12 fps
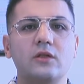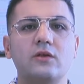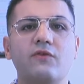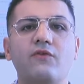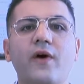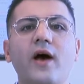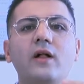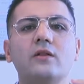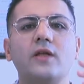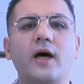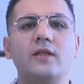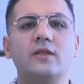the
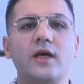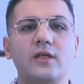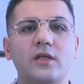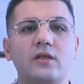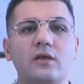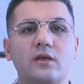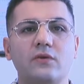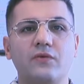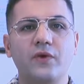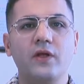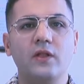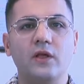well-done aesthetic
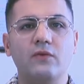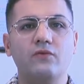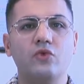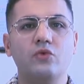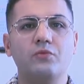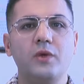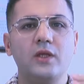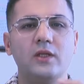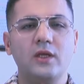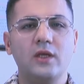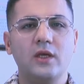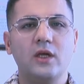filling would be
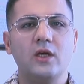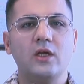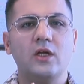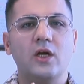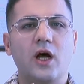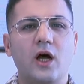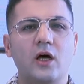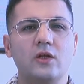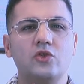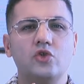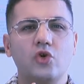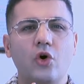the
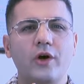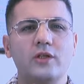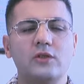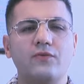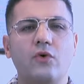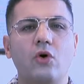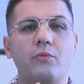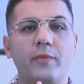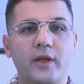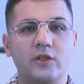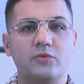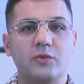choice for
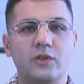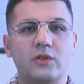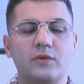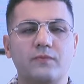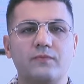management.